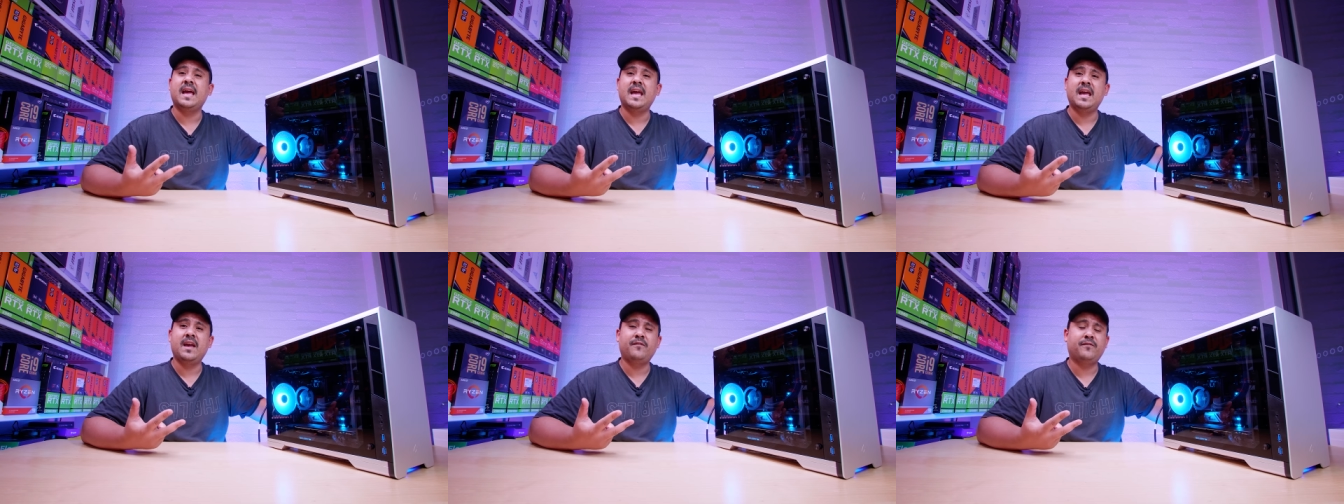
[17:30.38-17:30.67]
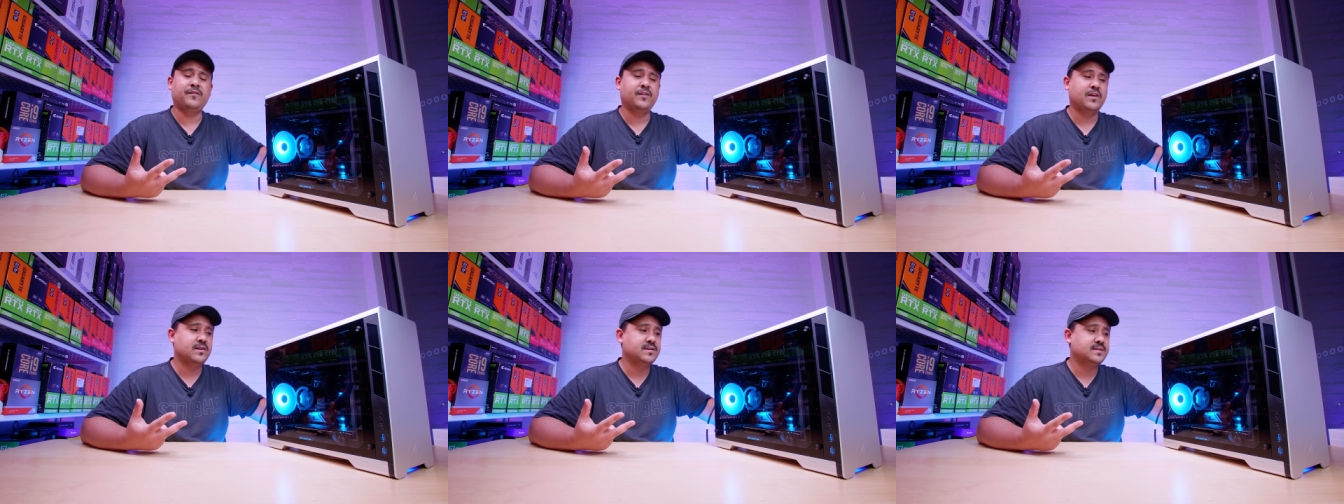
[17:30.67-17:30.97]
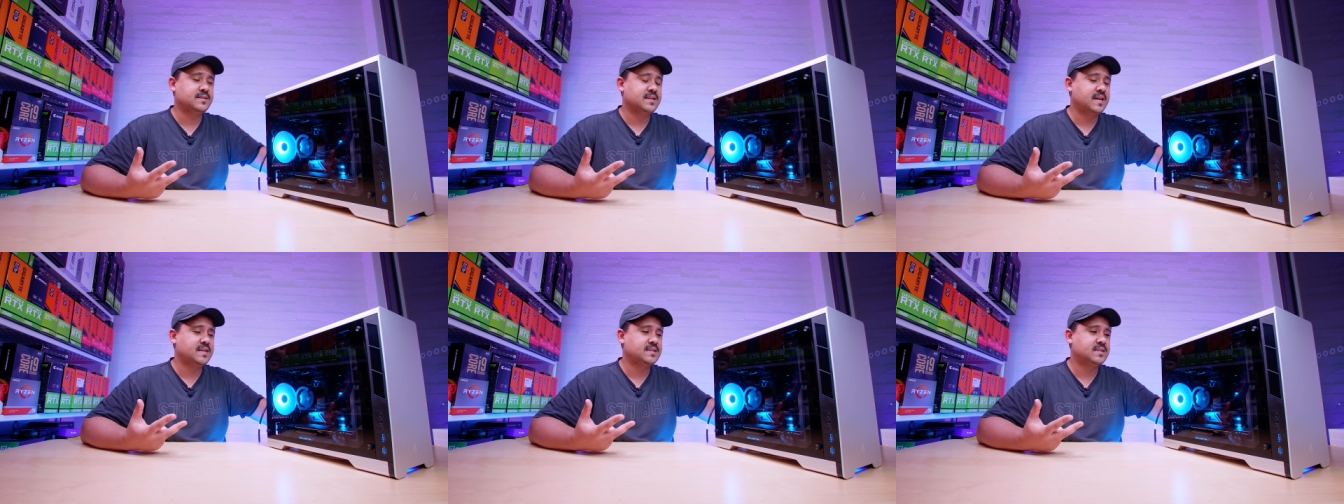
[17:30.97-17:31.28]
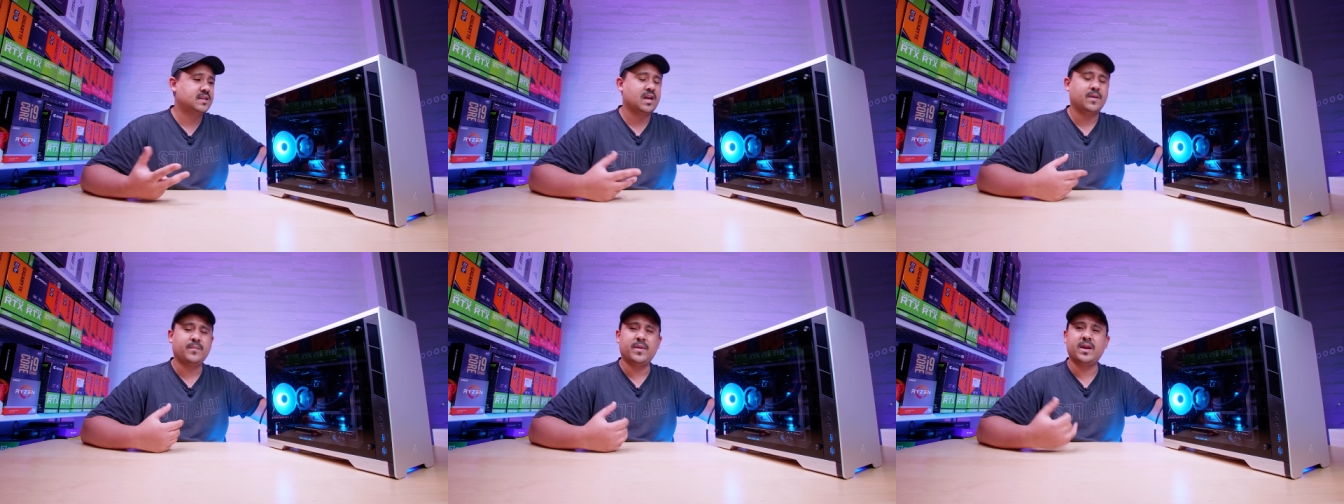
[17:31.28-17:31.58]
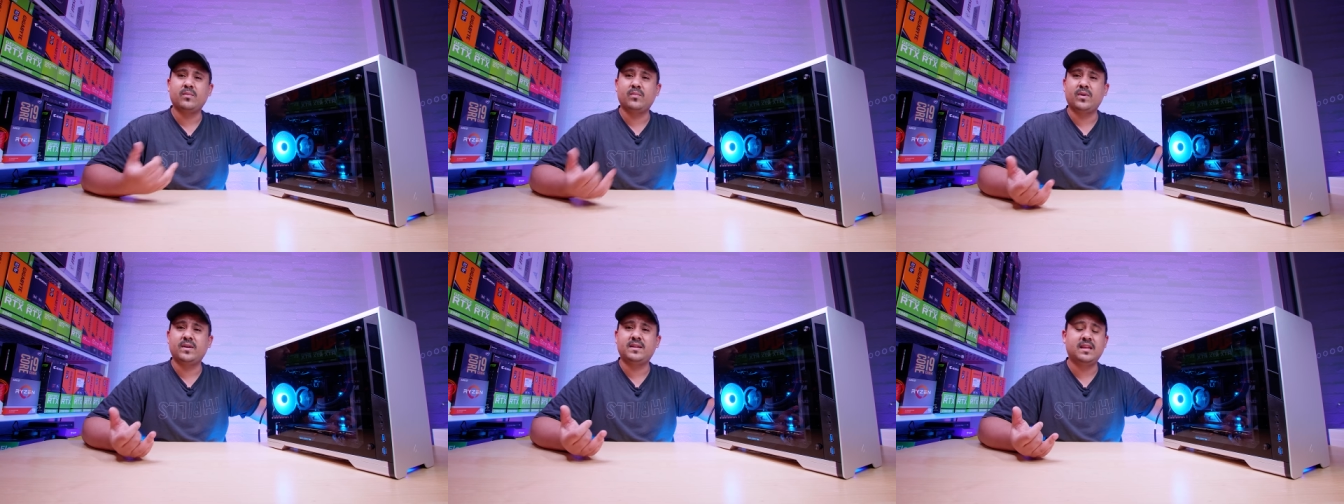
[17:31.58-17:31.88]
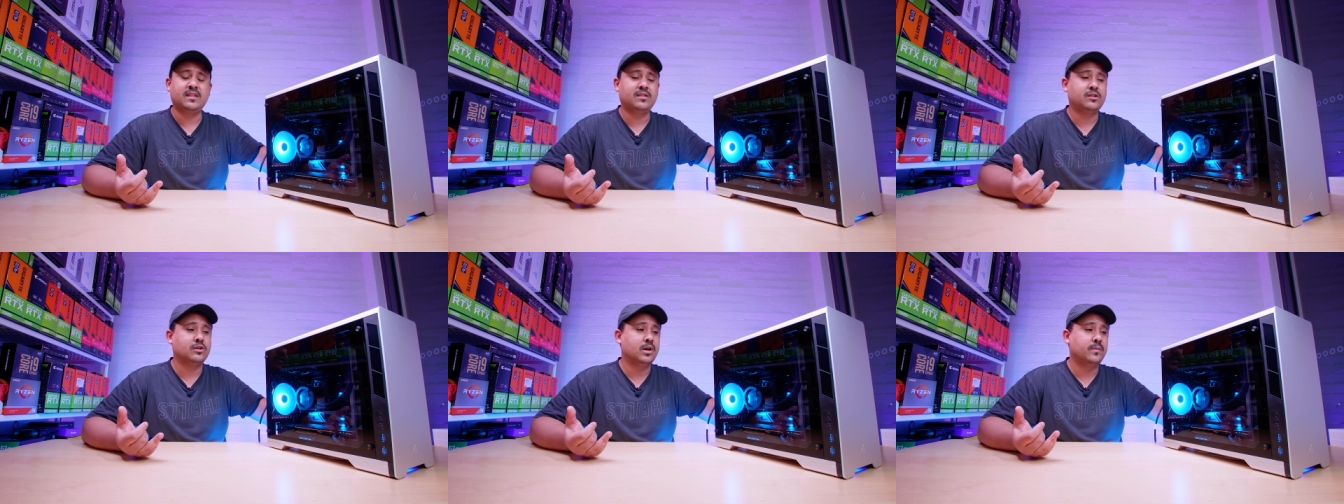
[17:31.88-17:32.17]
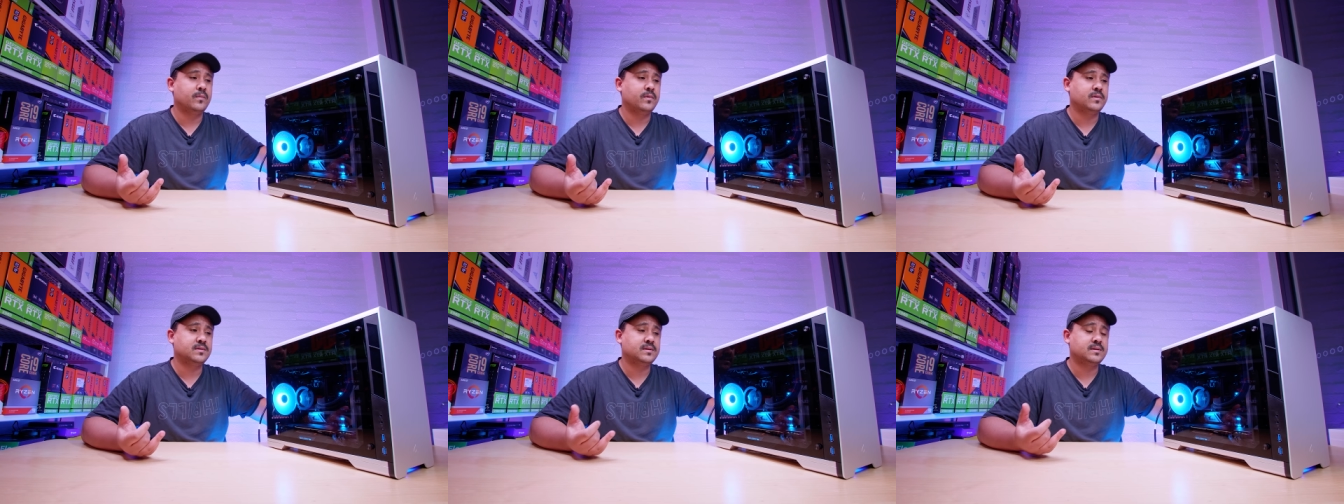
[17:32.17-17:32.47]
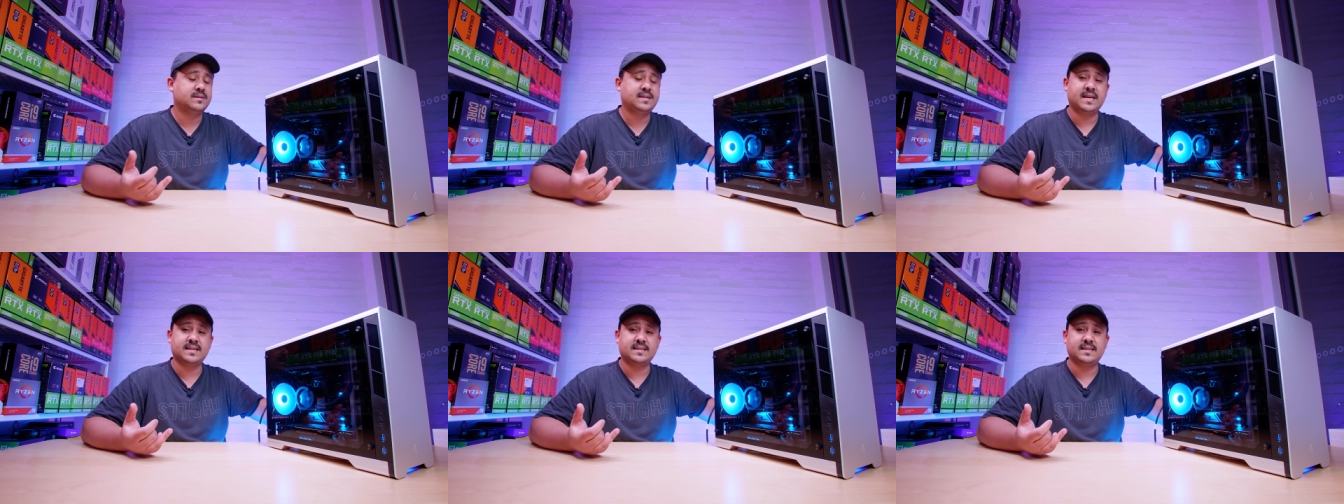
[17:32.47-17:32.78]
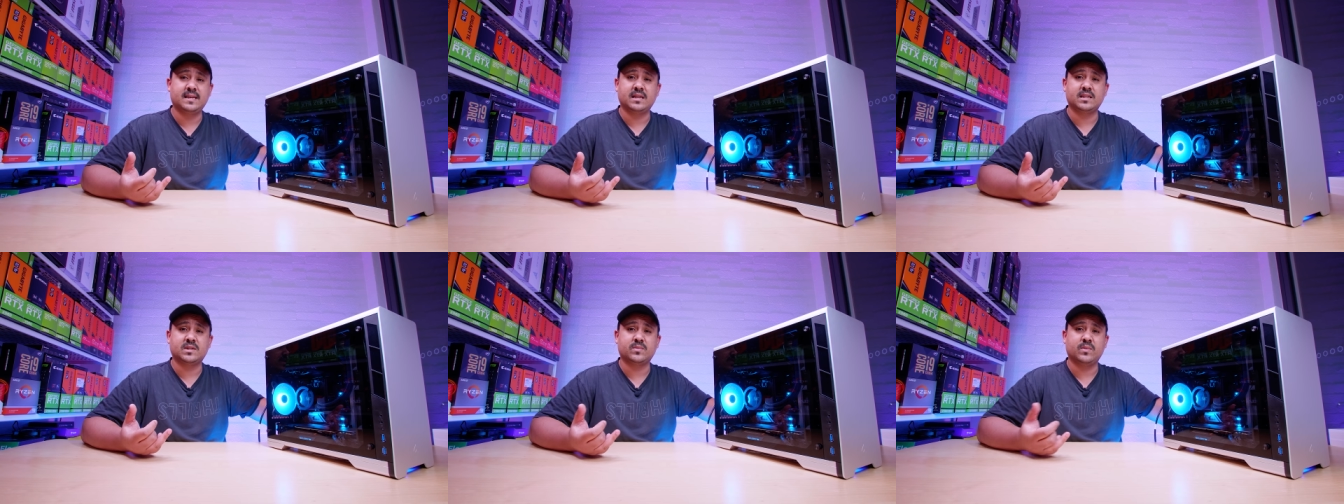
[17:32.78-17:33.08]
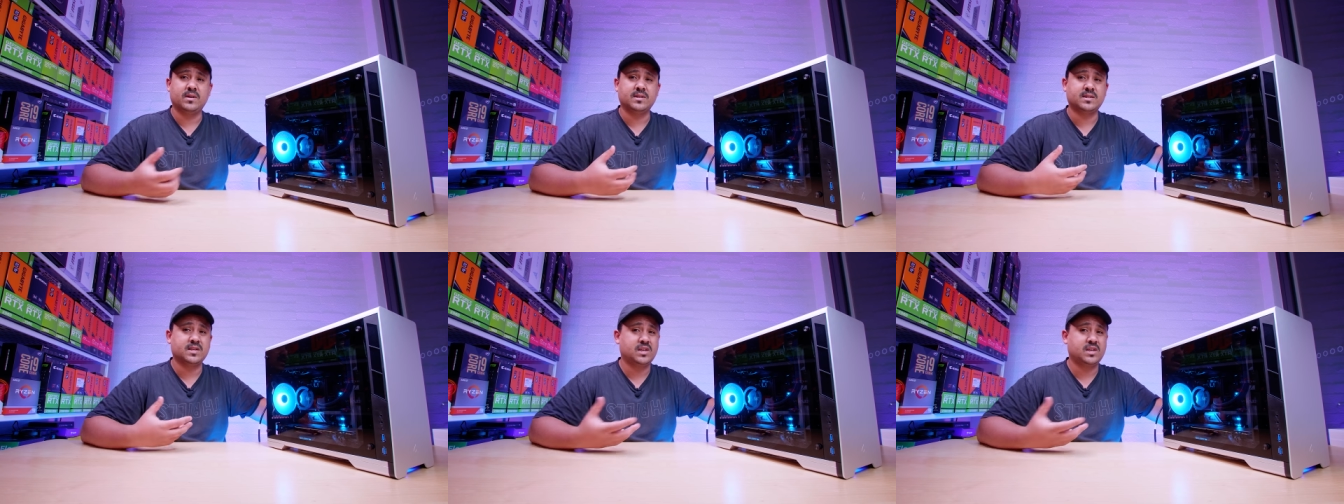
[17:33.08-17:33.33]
airflow's decent. I mean, we did thermal testing as well,